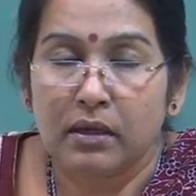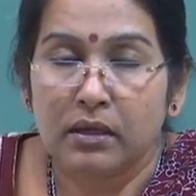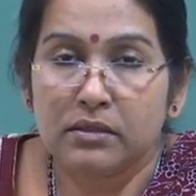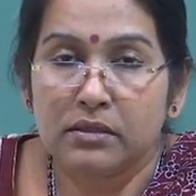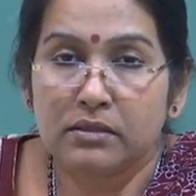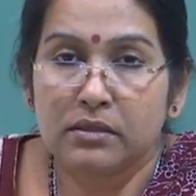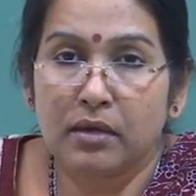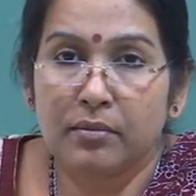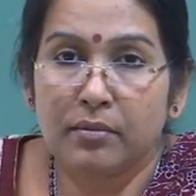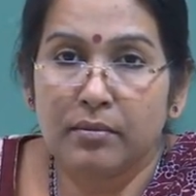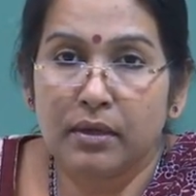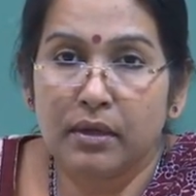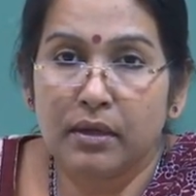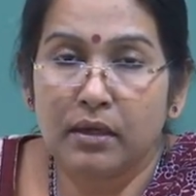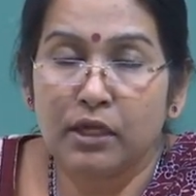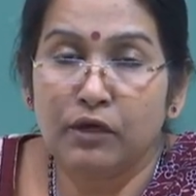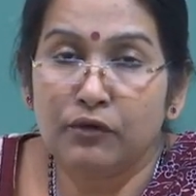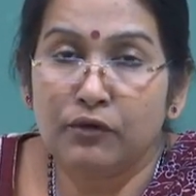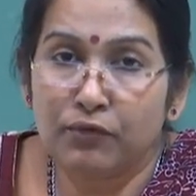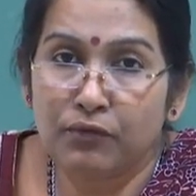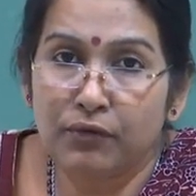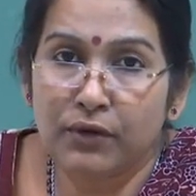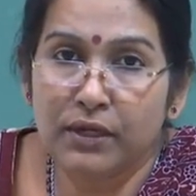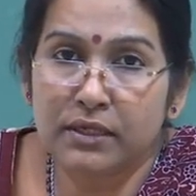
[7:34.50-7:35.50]
some
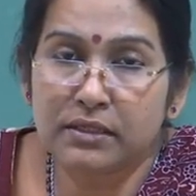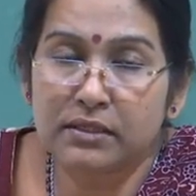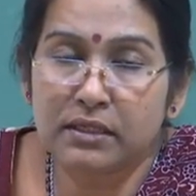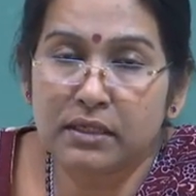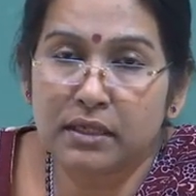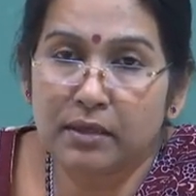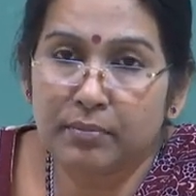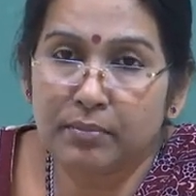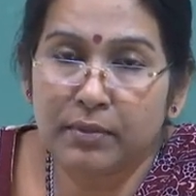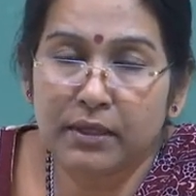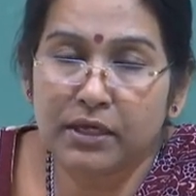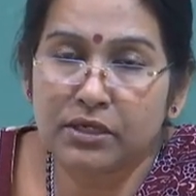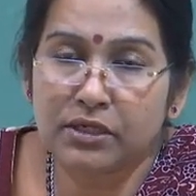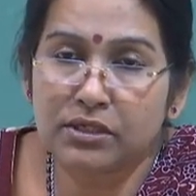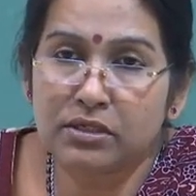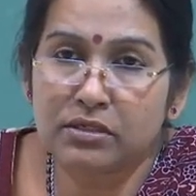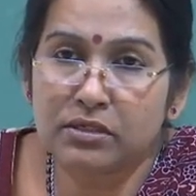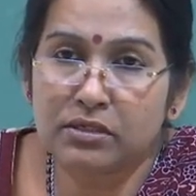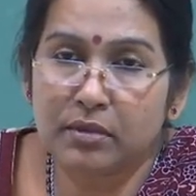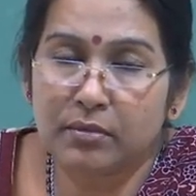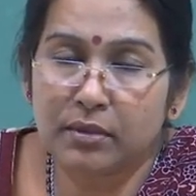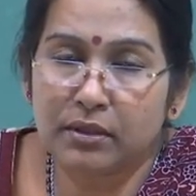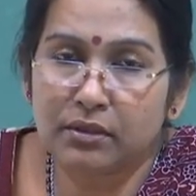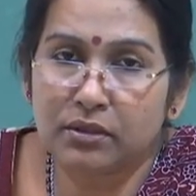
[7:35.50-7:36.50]
influence and application
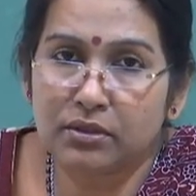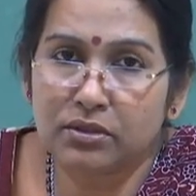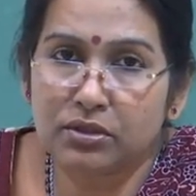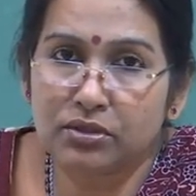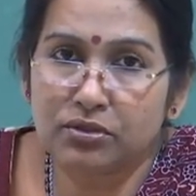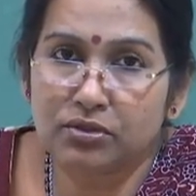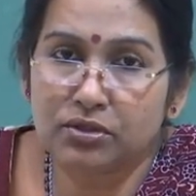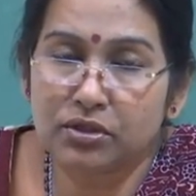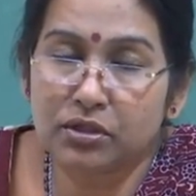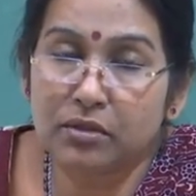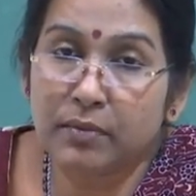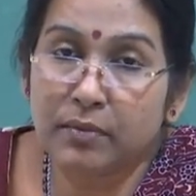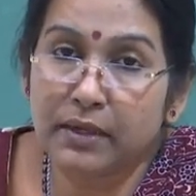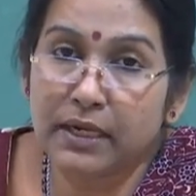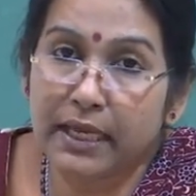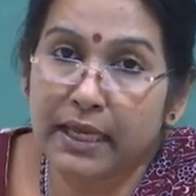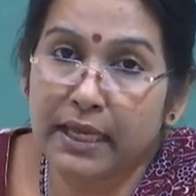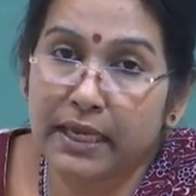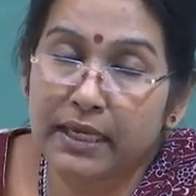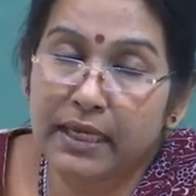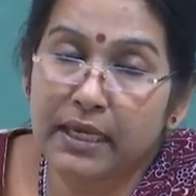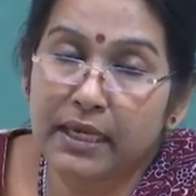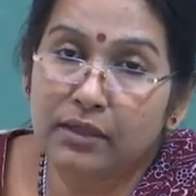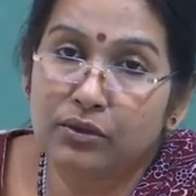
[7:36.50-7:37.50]
some other situation, but
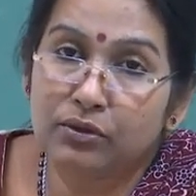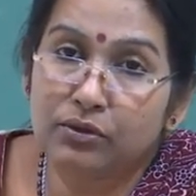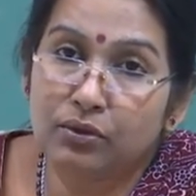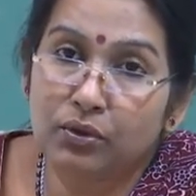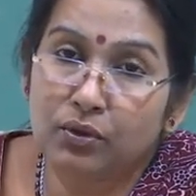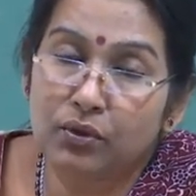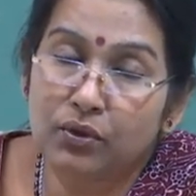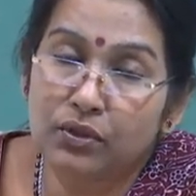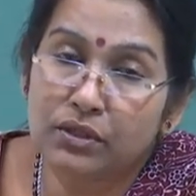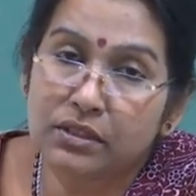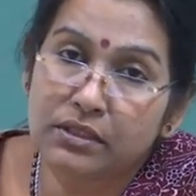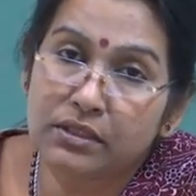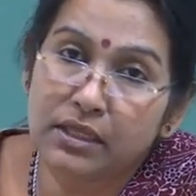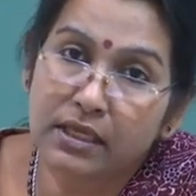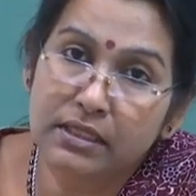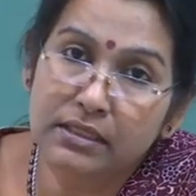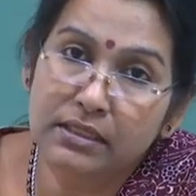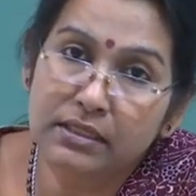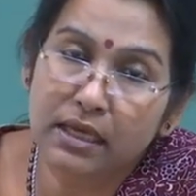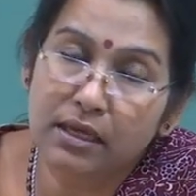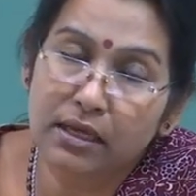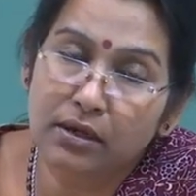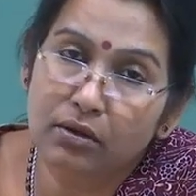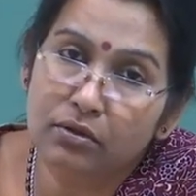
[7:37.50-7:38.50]
again those things
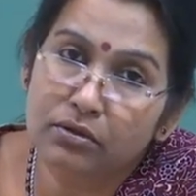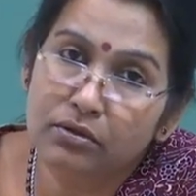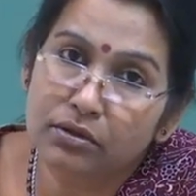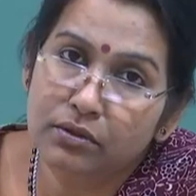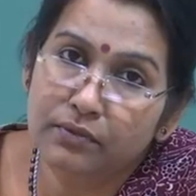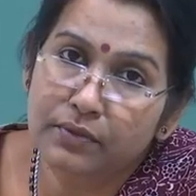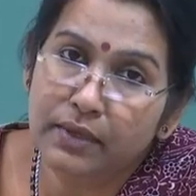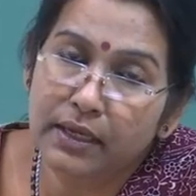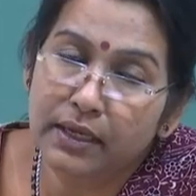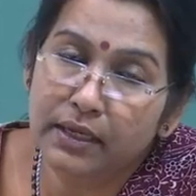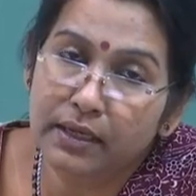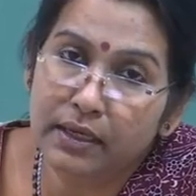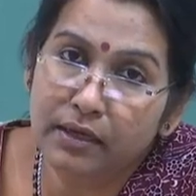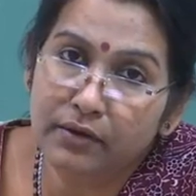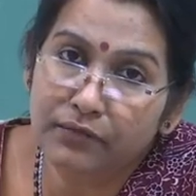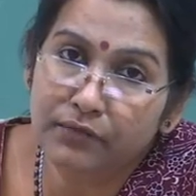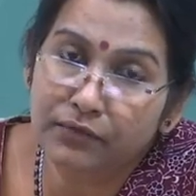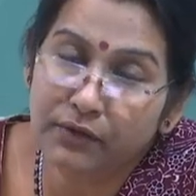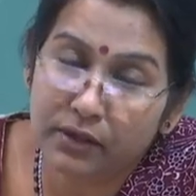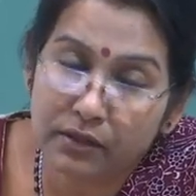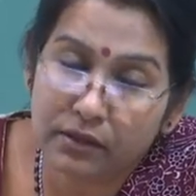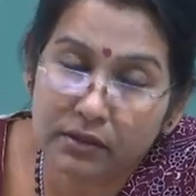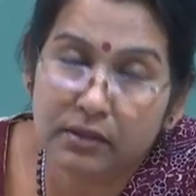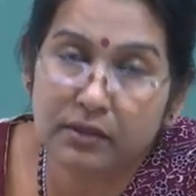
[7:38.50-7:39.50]
can also be again
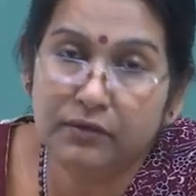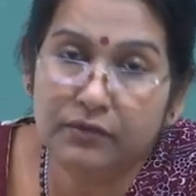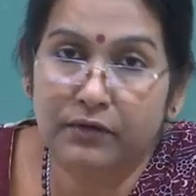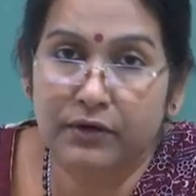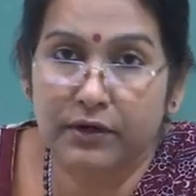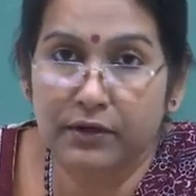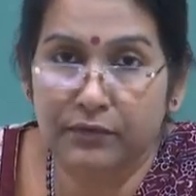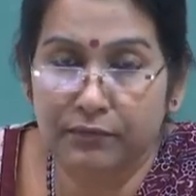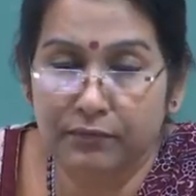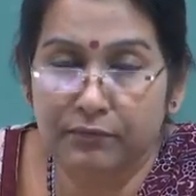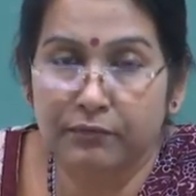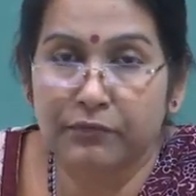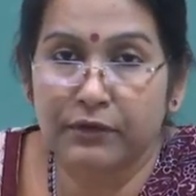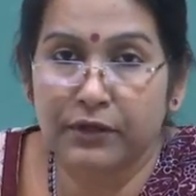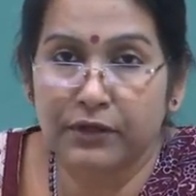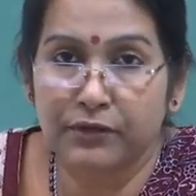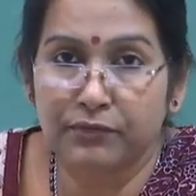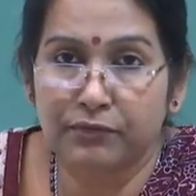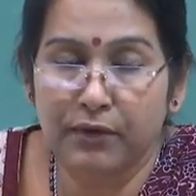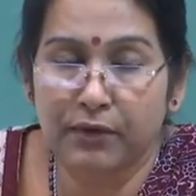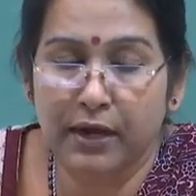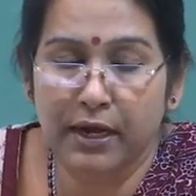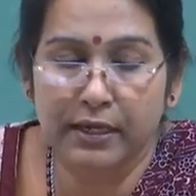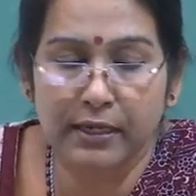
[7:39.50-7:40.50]
further
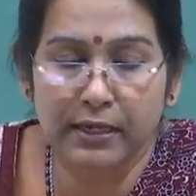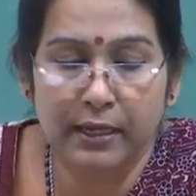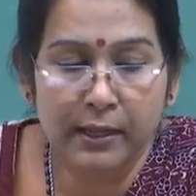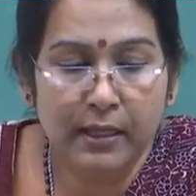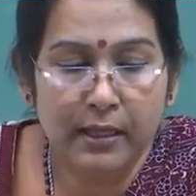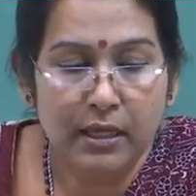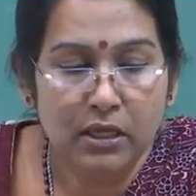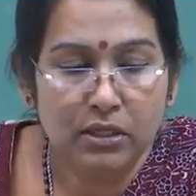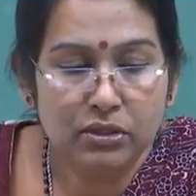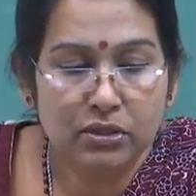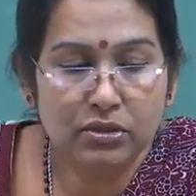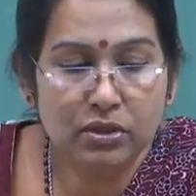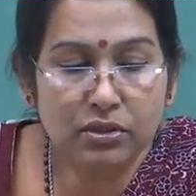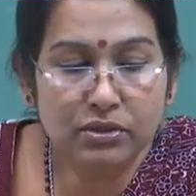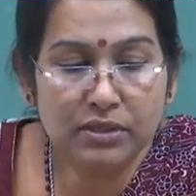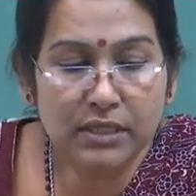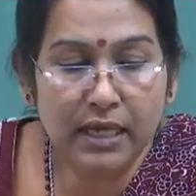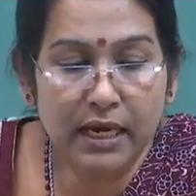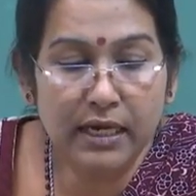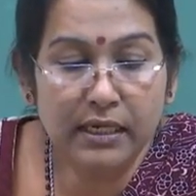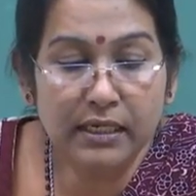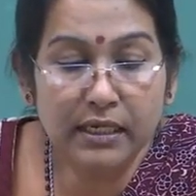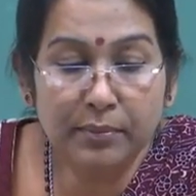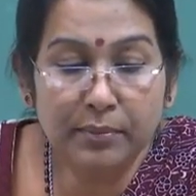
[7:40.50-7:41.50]
verified. So,
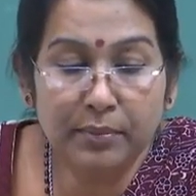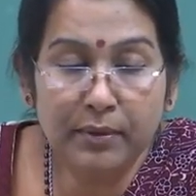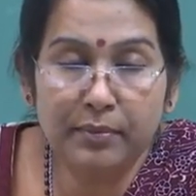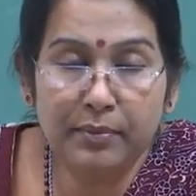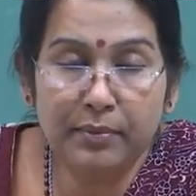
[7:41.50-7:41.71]
scientific,